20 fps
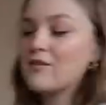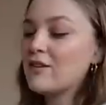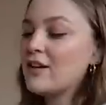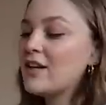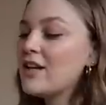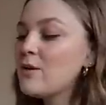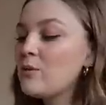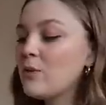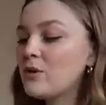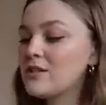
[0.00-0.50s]

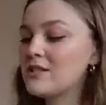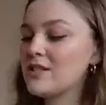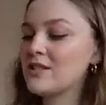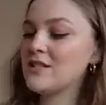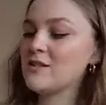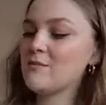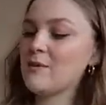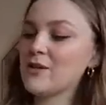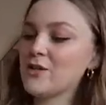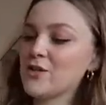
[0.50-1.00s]
really
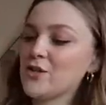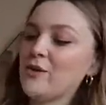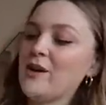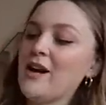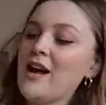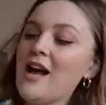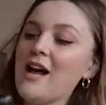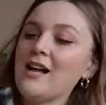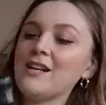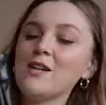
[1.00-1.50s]
wanted to make sure I
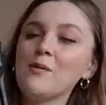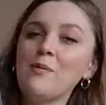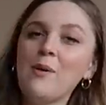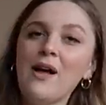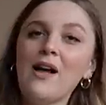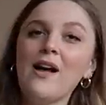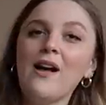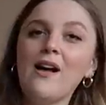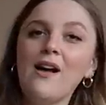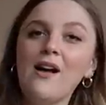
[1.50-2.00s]
had a
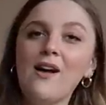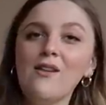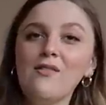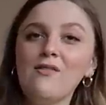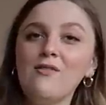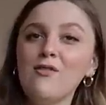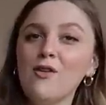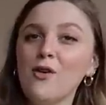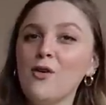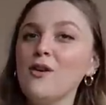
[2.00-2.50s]
pair of
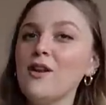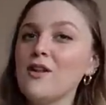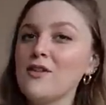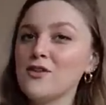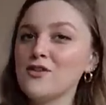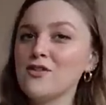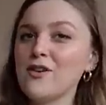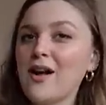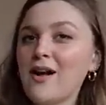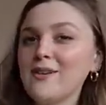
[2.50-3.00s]
faux leather
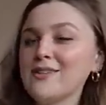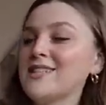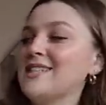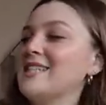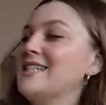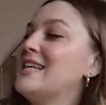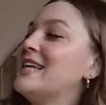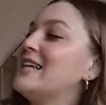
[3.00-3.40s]
trousers in